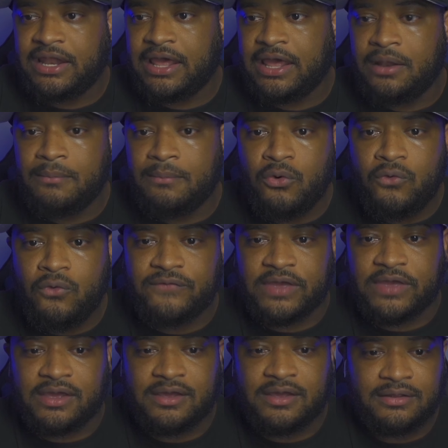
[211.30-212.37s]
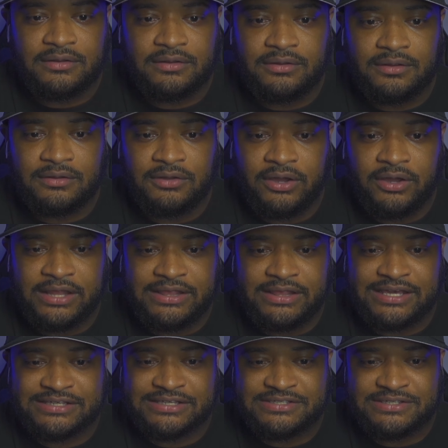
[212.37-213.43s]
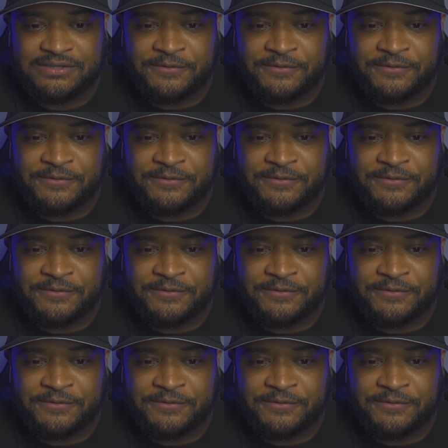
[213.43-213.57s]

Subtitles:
in the movie. Look at this.